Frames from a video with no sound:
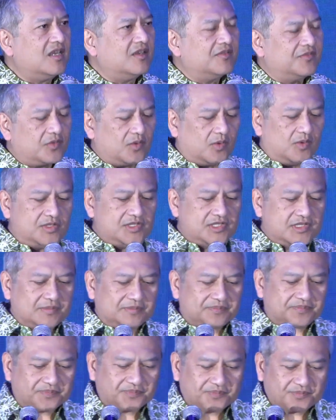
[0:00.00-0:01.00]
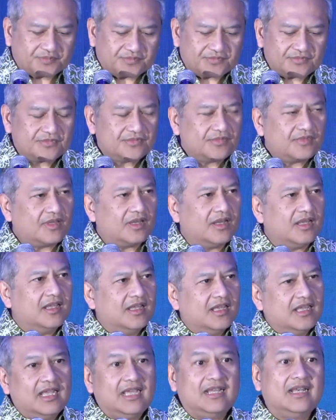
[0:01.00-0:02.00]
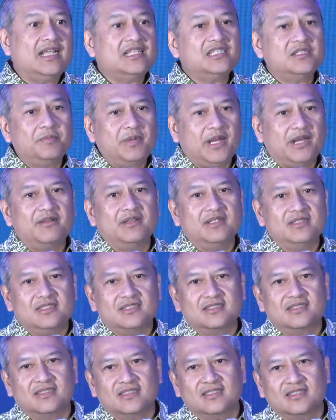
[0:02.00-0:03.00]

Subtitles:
of course, and as a parent,